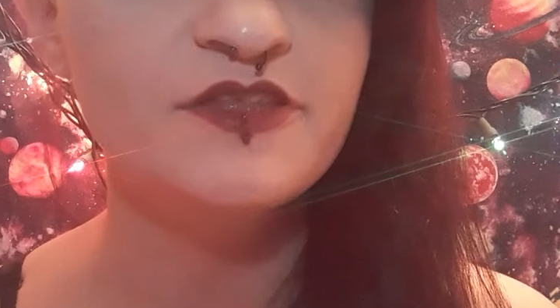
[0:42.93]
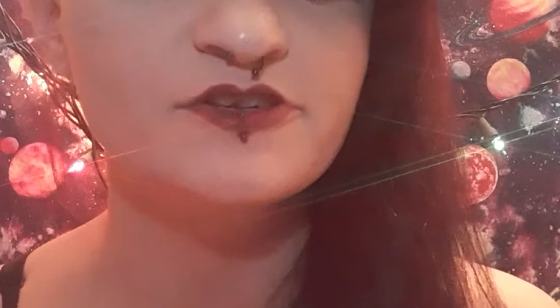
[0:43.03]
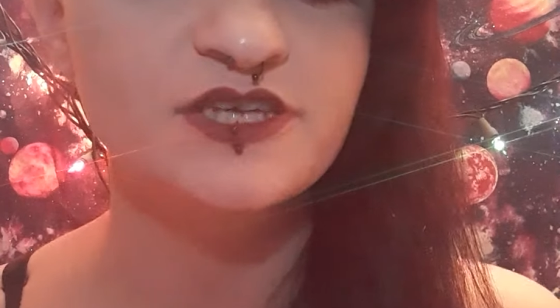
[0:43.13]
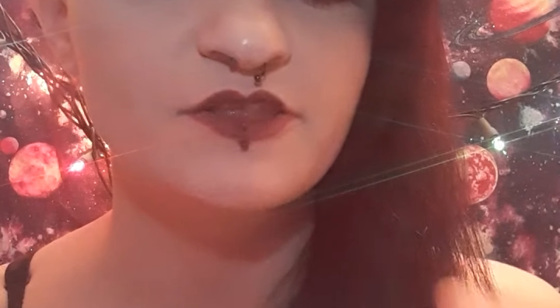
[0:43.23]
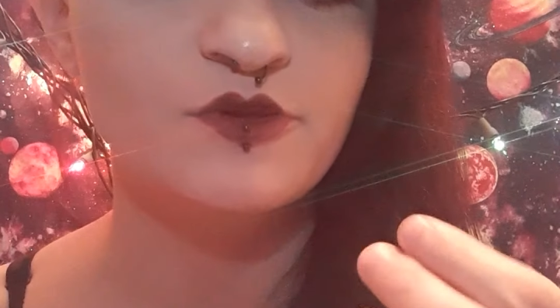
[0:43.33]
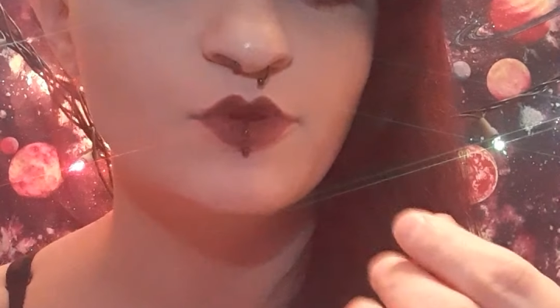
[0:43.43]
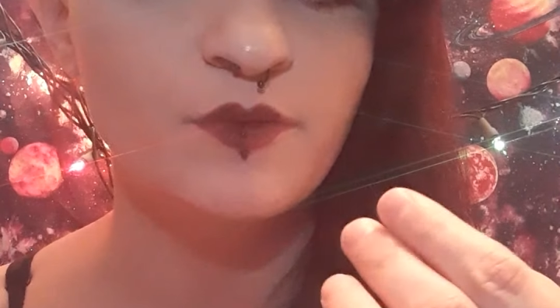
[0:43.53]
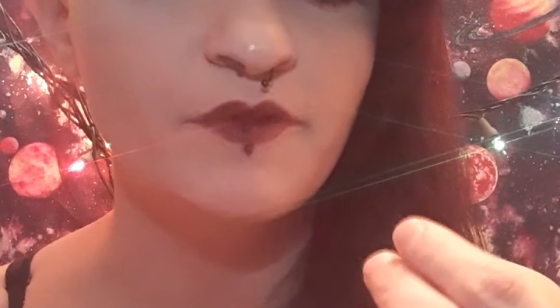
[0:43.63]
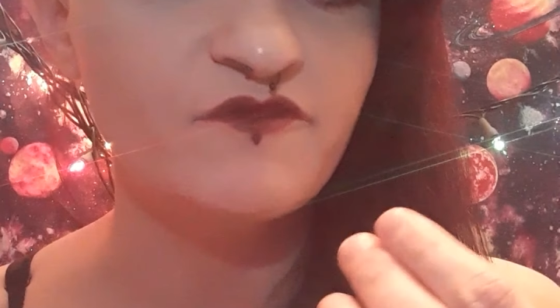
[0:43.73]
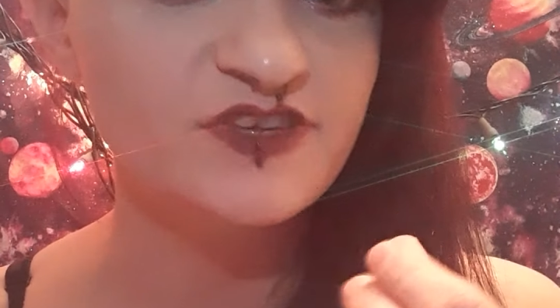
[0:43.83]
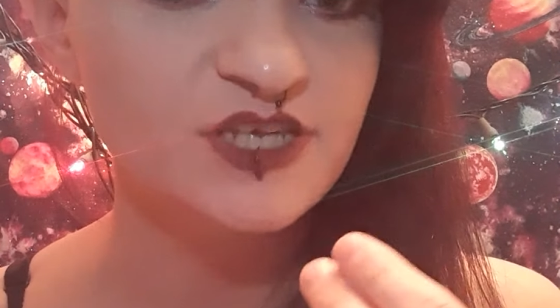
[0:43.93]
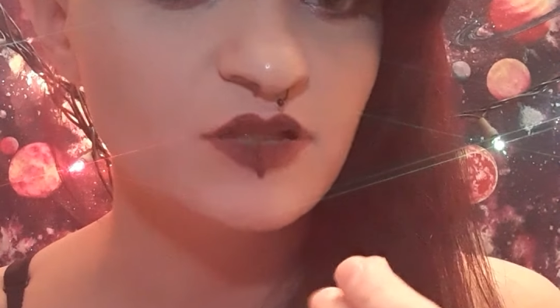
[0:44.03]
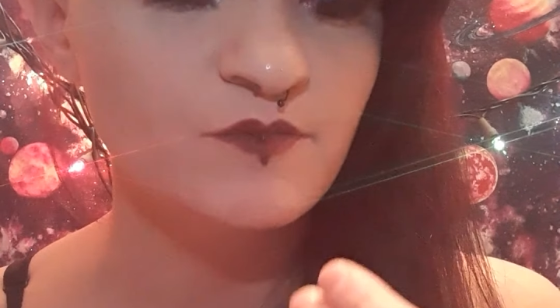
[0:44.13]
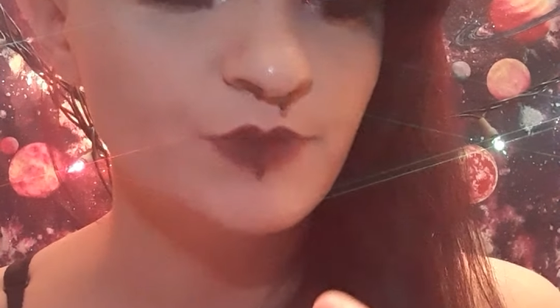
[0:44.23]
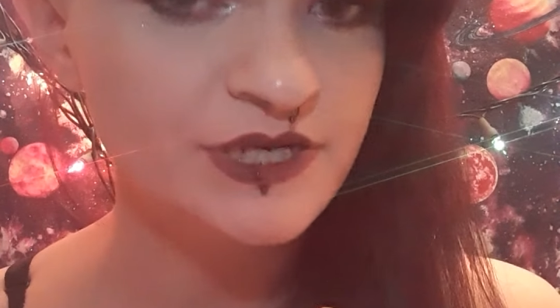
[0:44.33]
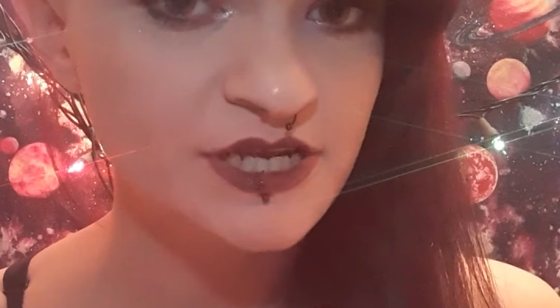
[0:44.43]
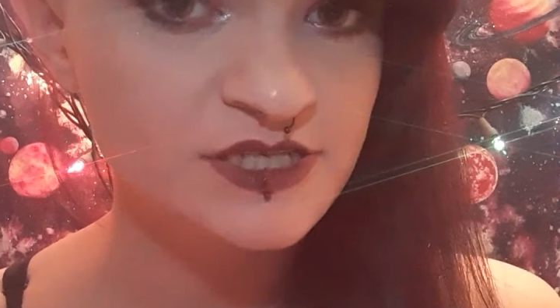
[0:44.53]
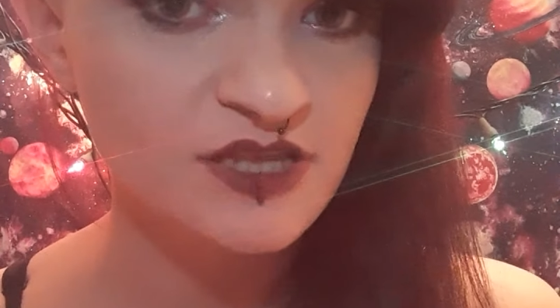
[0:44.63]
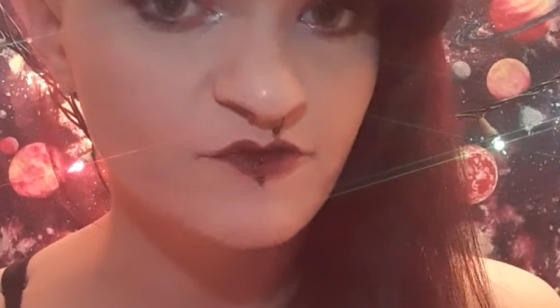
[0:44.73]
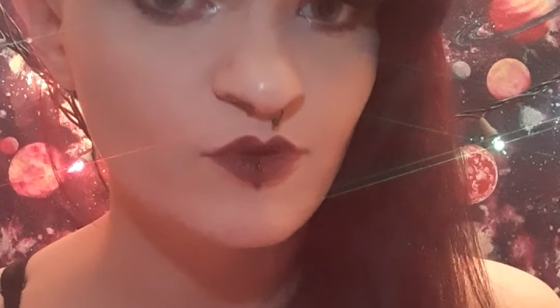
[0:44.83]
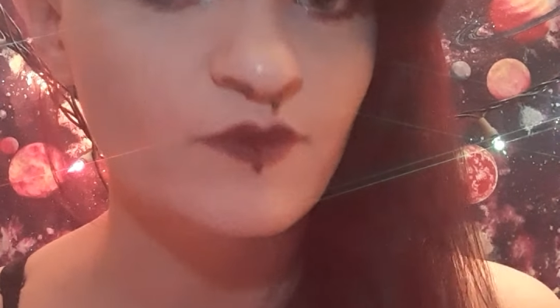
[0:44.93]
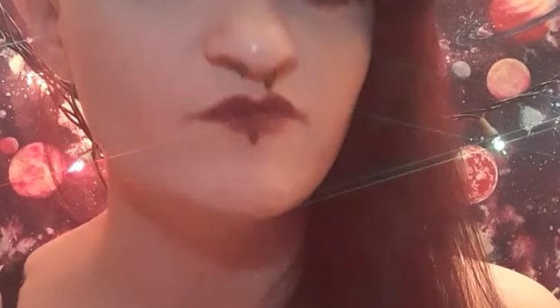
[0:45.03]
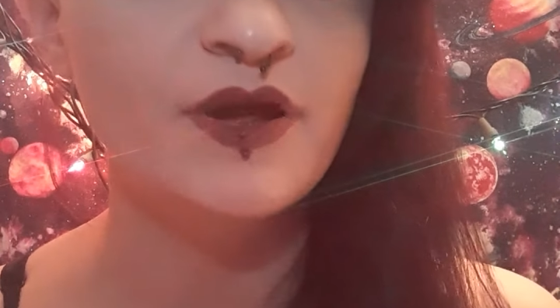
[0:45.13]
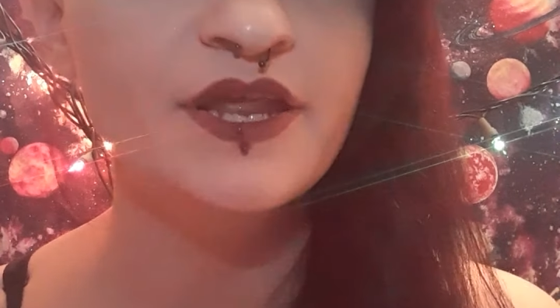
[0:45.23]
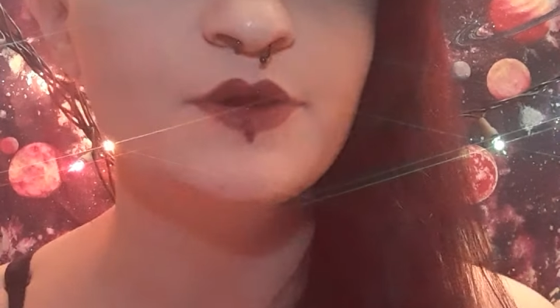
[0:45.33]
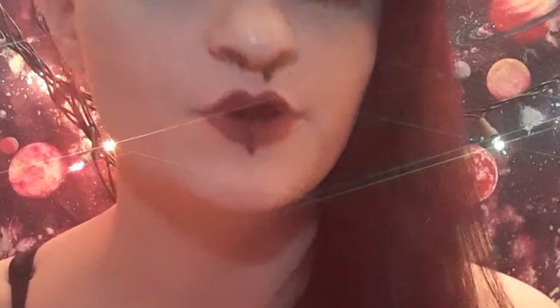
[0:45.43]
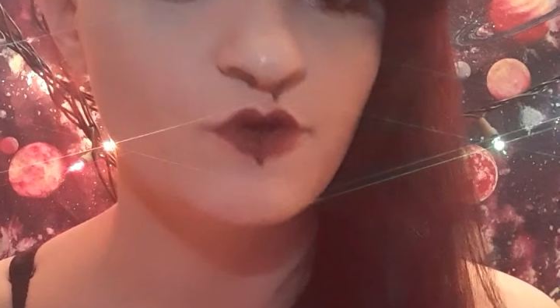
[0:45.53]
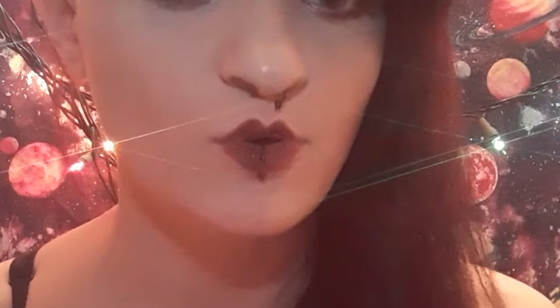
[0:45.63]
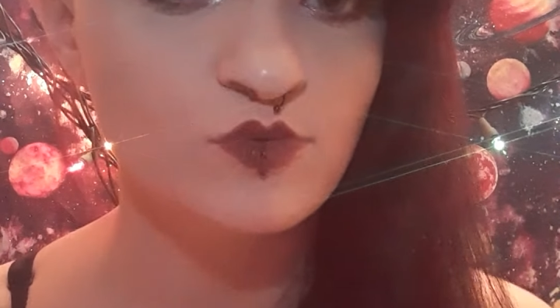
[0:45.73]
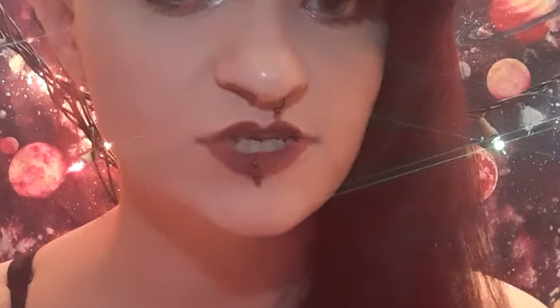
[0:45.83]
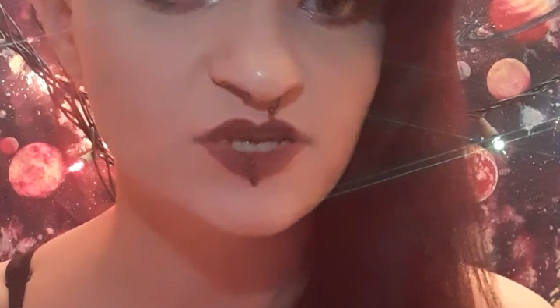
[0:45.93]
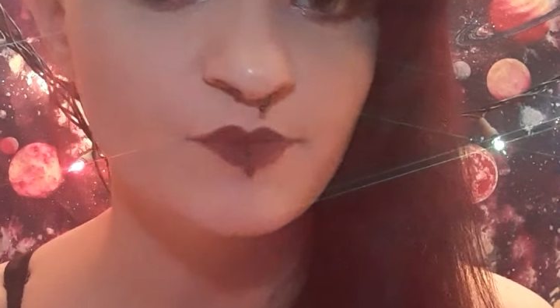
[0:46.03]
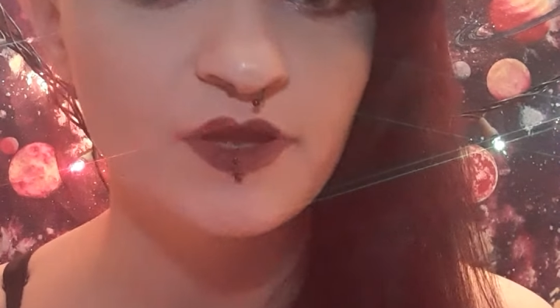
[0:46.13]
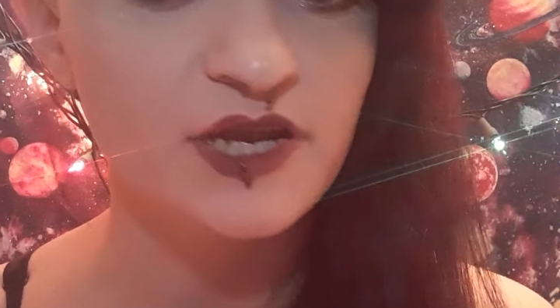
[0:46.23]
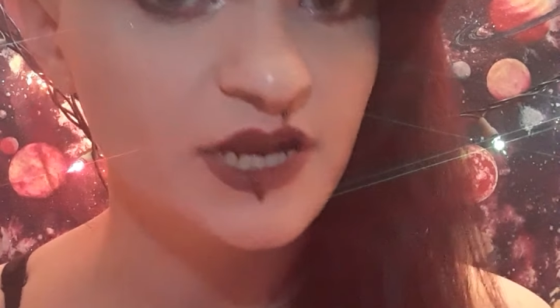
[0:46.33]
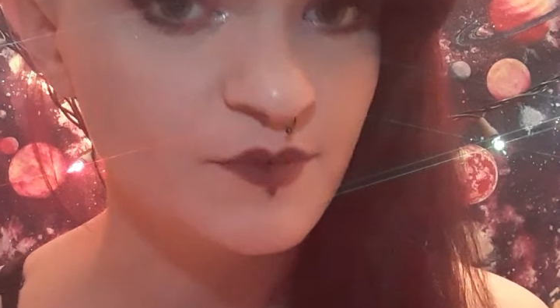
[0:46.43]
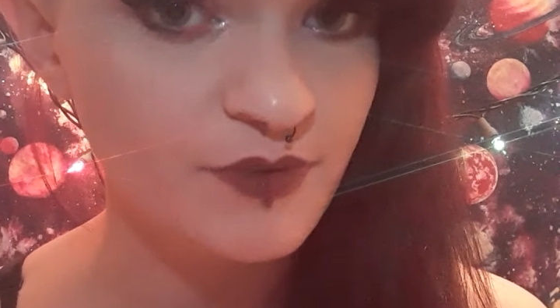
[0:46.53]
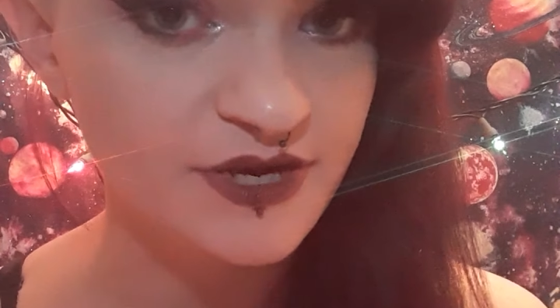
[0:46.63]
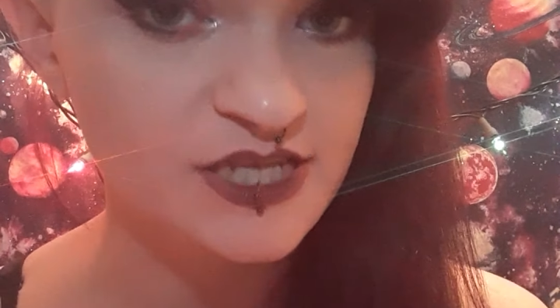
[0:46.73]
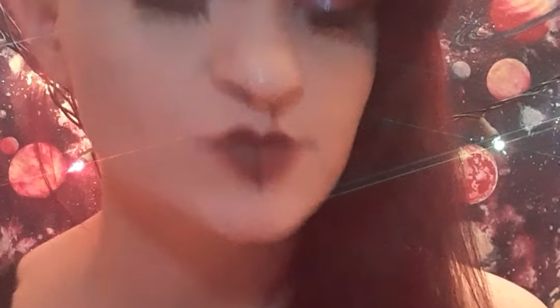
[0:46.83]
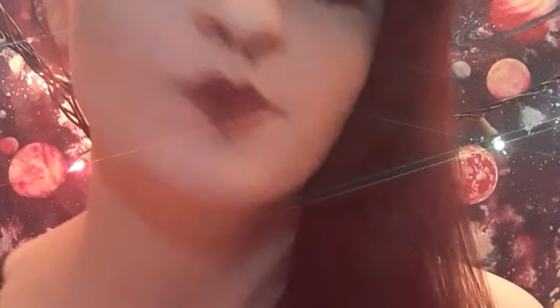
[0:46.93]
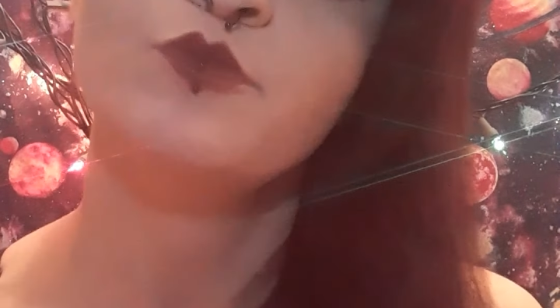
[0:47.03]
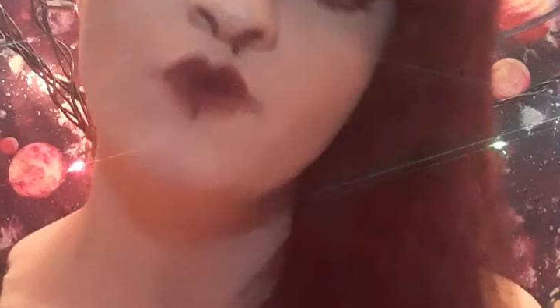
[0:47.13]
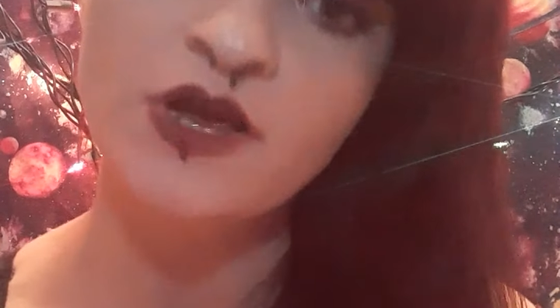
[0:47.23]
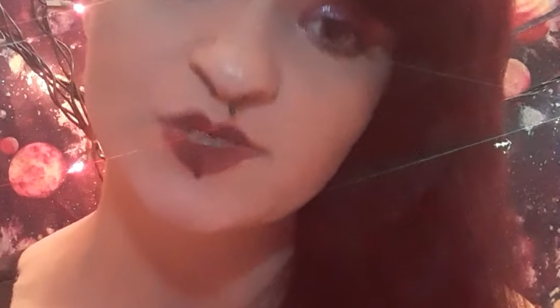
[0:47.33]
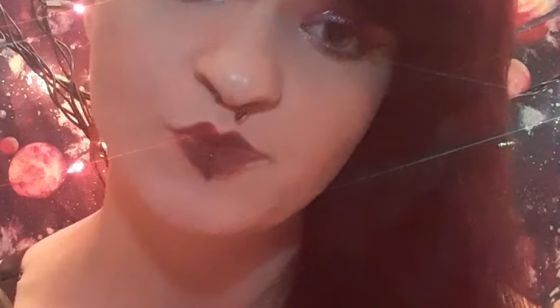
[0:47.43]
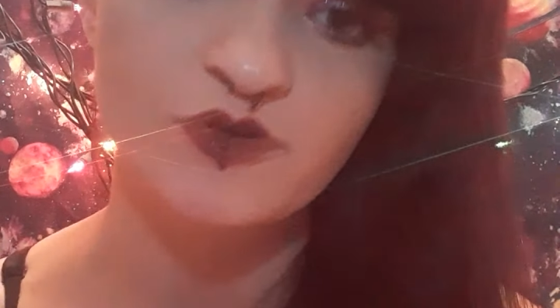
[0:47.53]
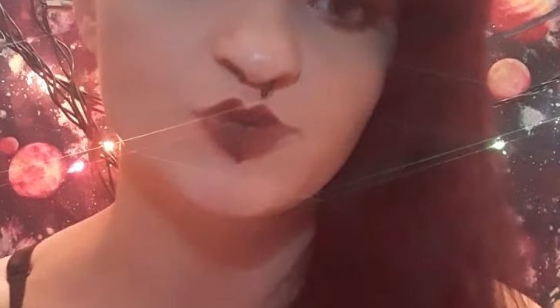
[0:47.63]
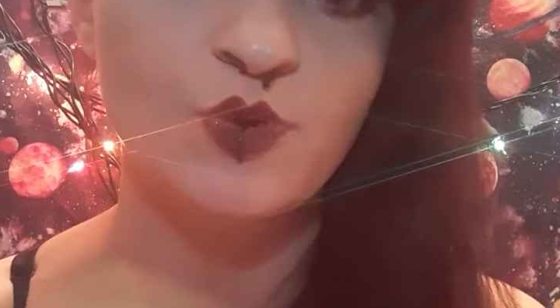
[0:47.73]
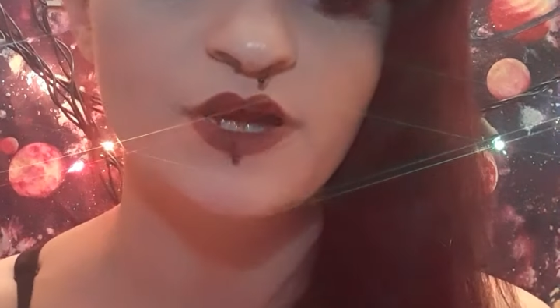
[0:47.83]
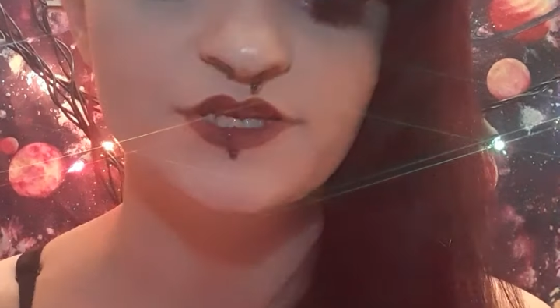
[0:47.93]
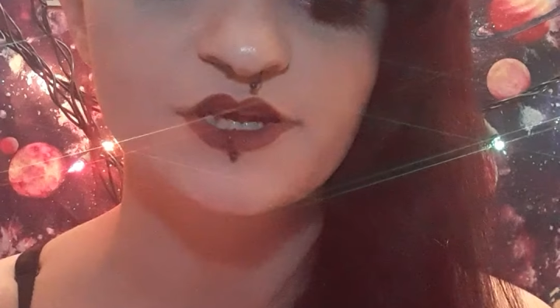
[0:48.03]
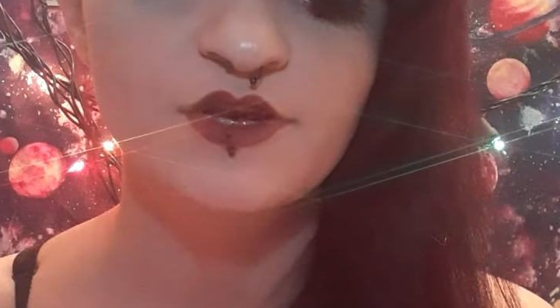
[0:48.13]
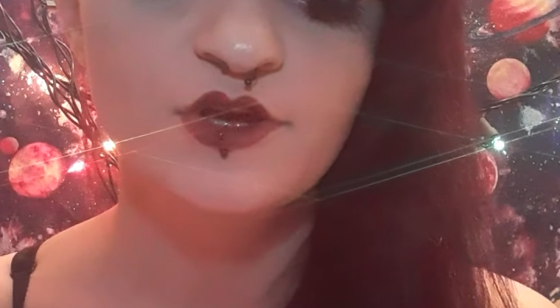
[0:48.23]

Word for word: There's either going to be physical abundance in the form of money or your own stability and abundance prosperous-wise.